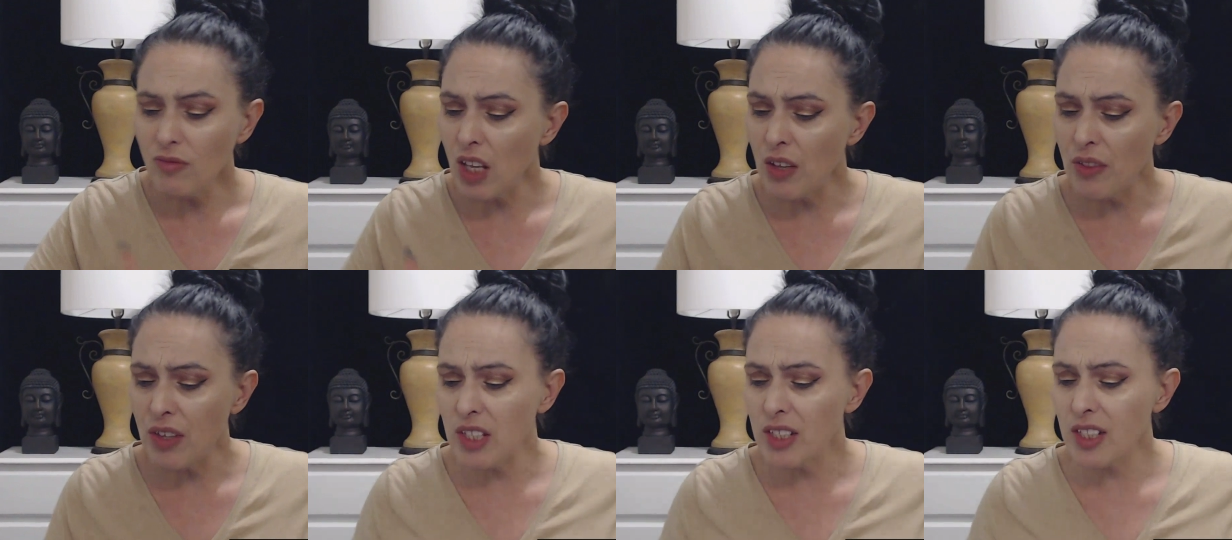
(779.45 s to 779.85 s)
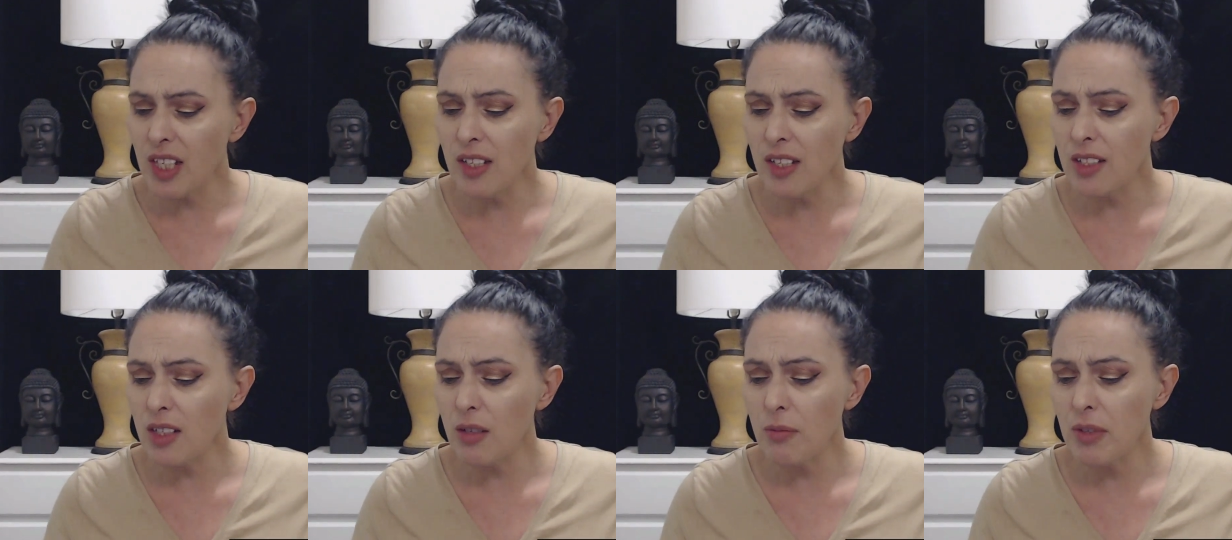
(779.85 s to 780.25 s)
Speaker 1: The sense
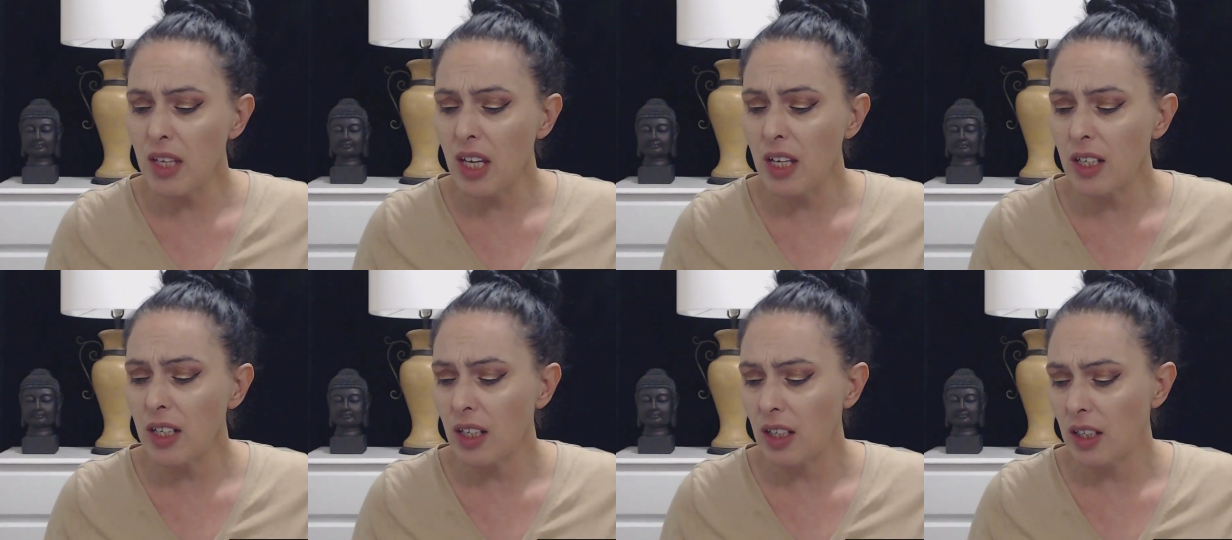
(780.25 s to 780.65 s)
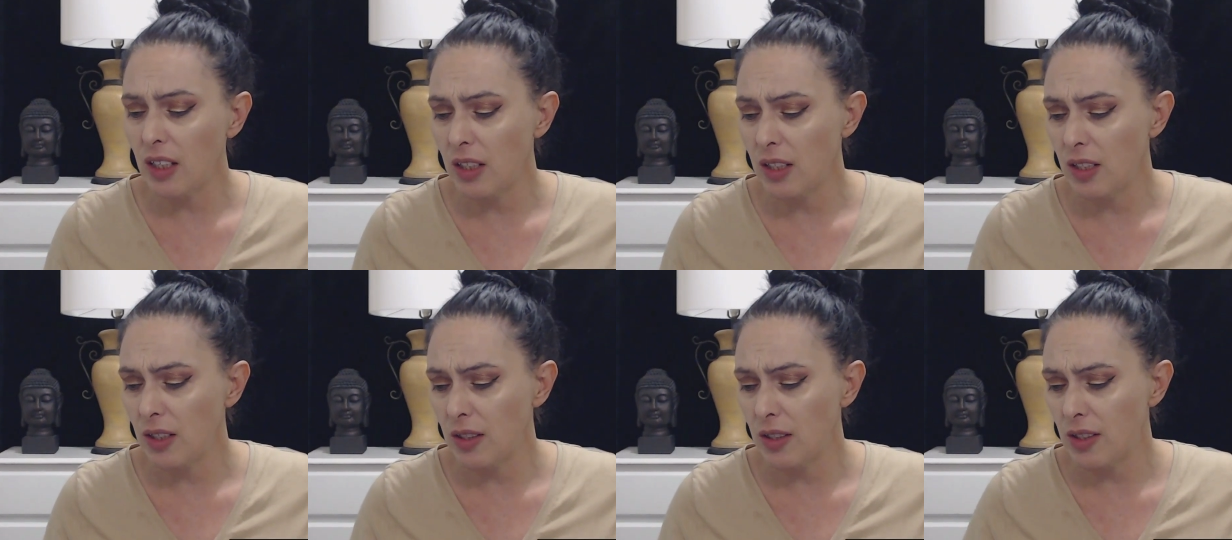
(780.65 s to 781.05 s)
I'm getting
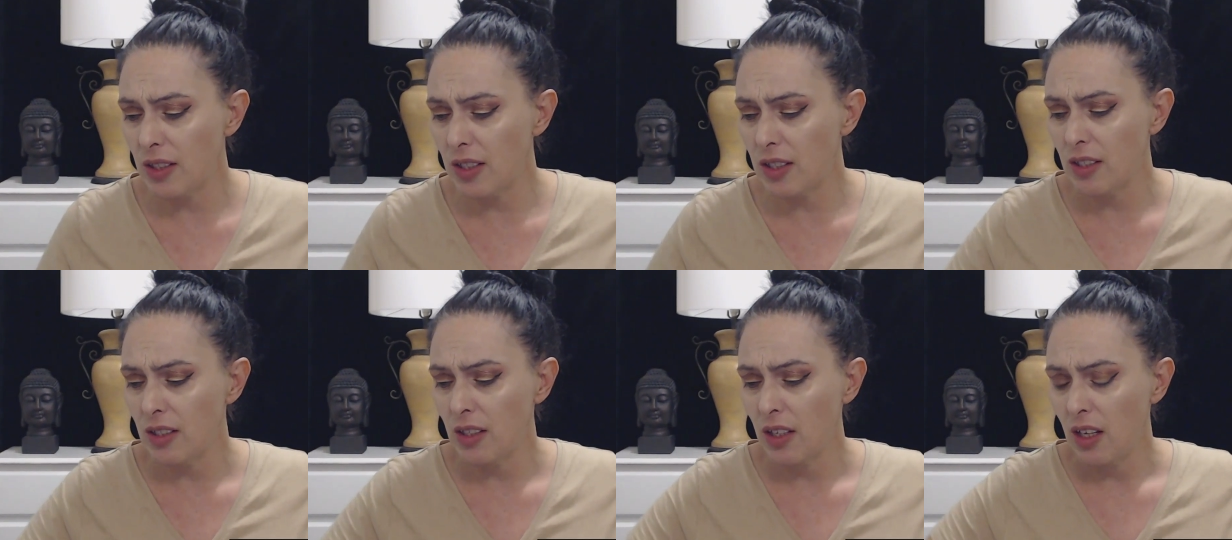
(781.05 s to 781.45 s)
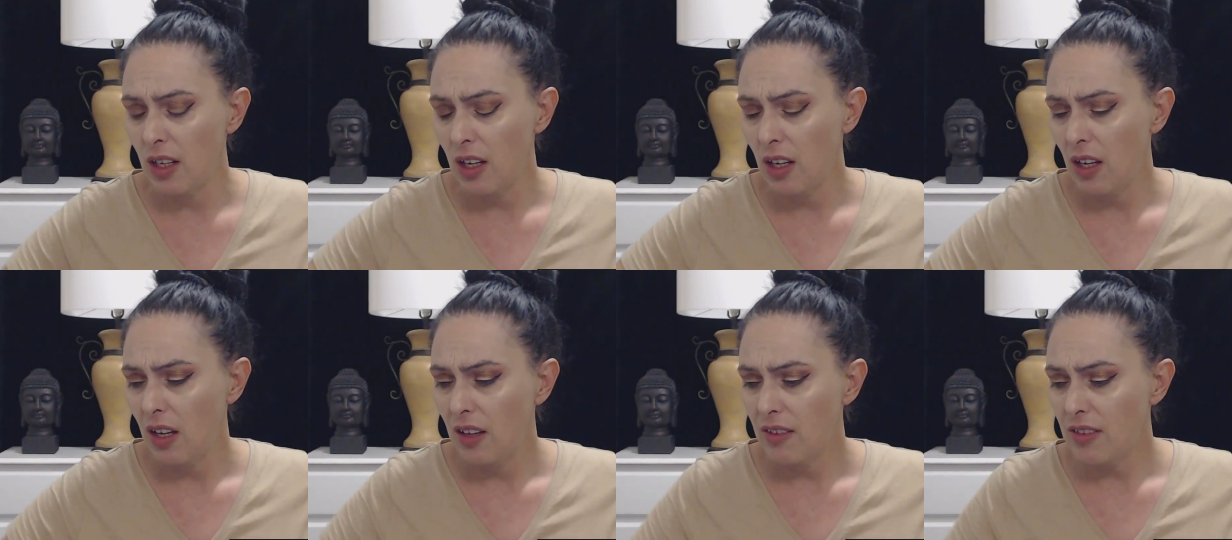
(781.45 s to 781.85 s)
is
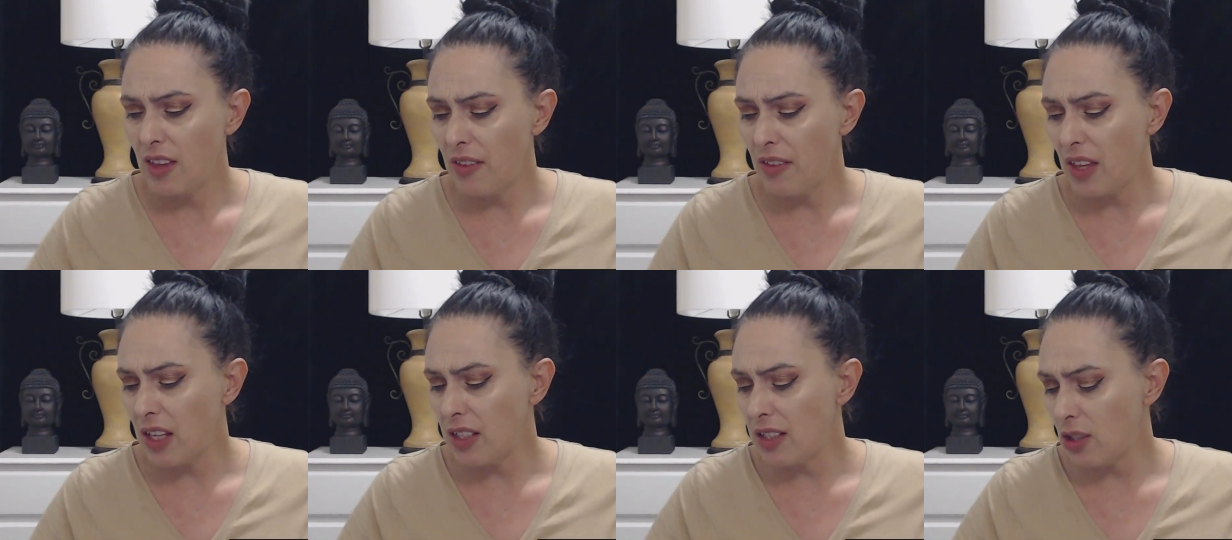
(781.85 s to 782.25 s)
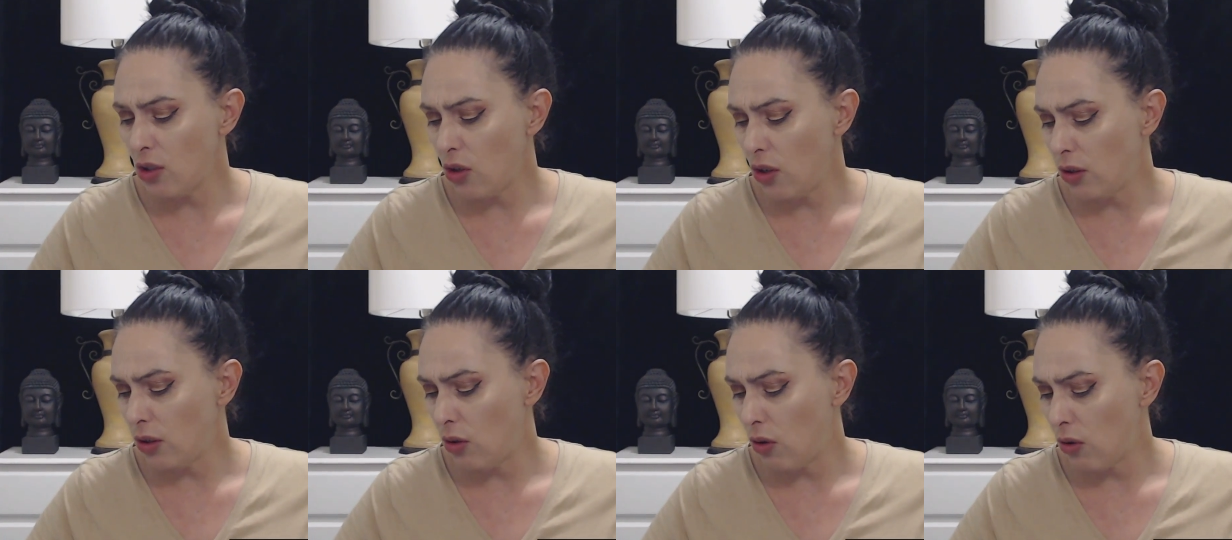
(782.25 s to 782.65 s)
that that's no
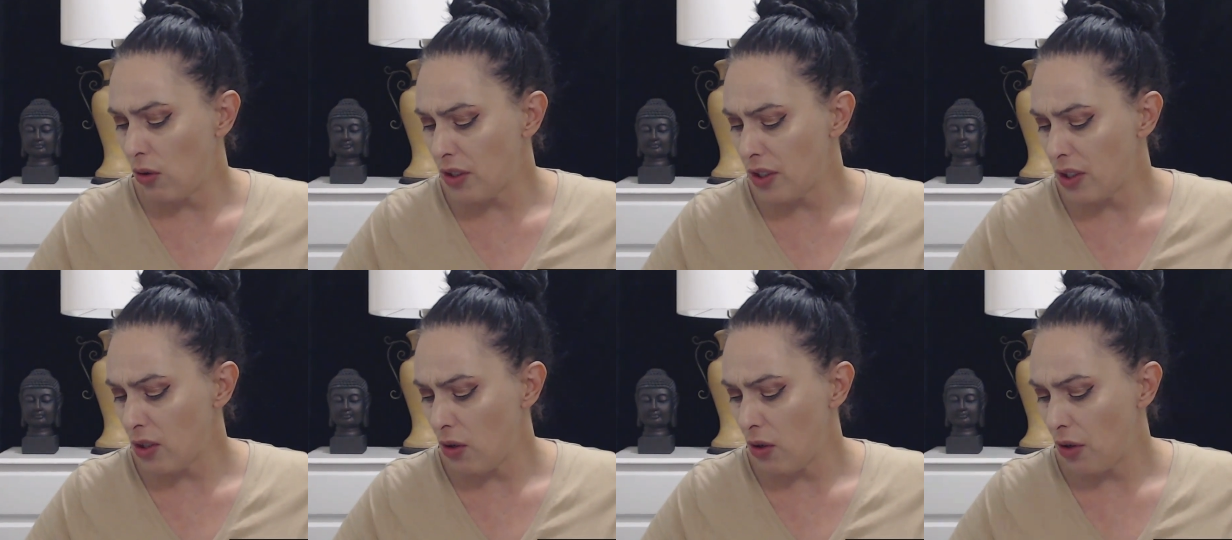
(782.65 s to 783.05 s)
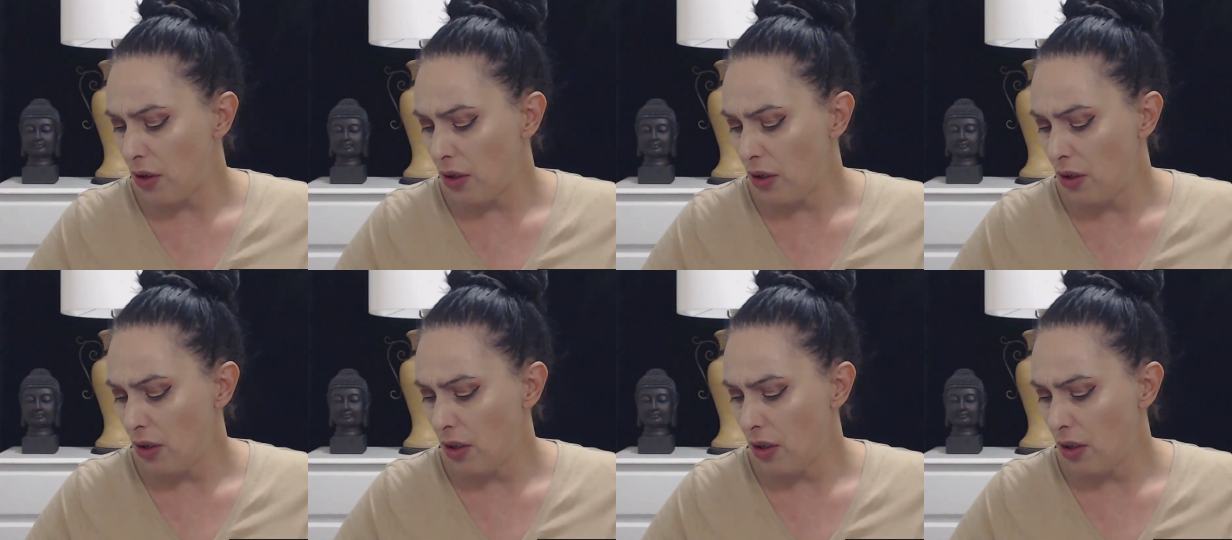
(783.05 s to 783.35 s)
longer so.